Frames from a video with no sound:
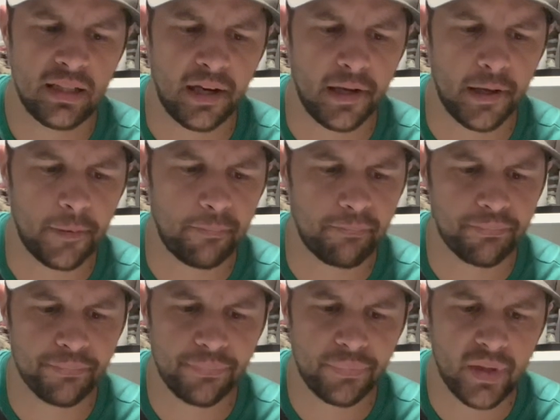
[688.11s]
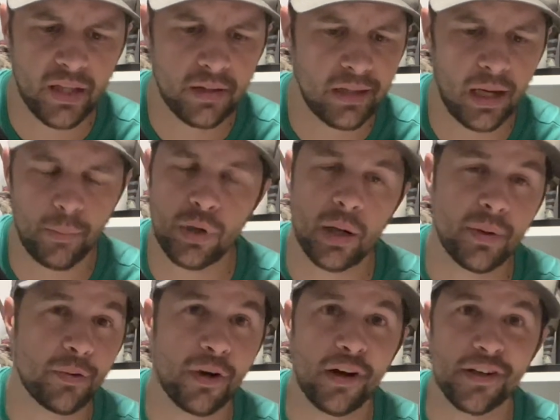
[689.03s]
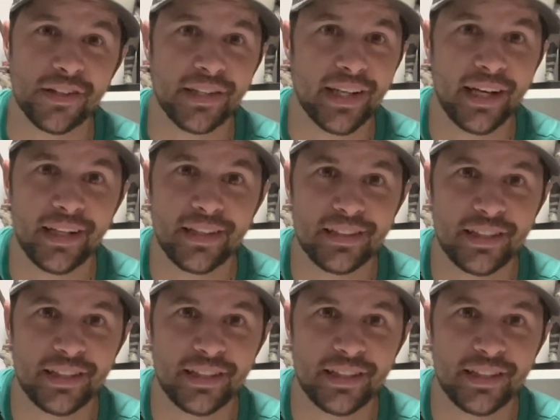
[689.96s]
I'm probably wrong on that.